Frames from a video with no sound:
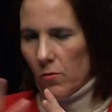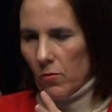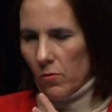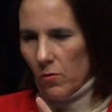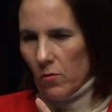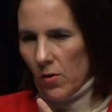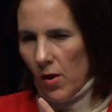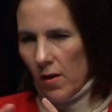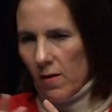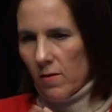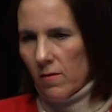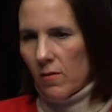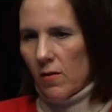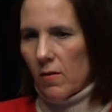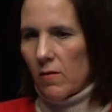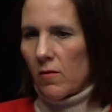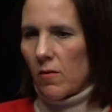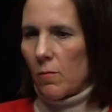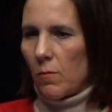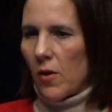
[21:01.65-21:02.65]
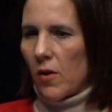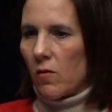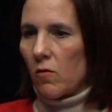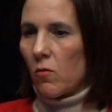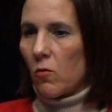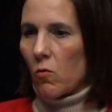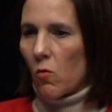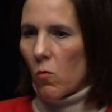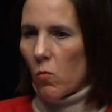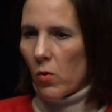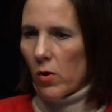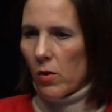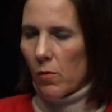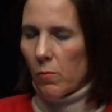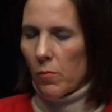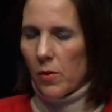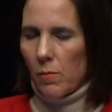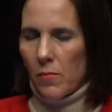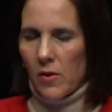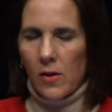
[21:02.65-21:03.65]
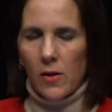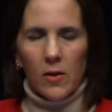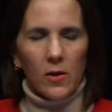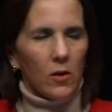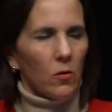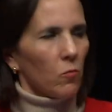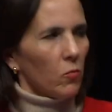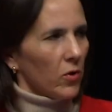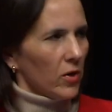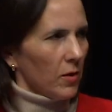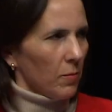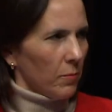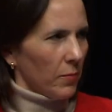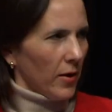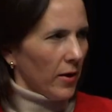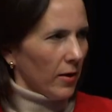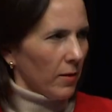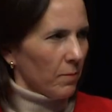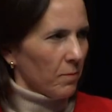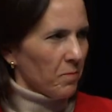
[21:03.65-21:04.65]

the United States, and Mexico will be meeting in Winnipeg.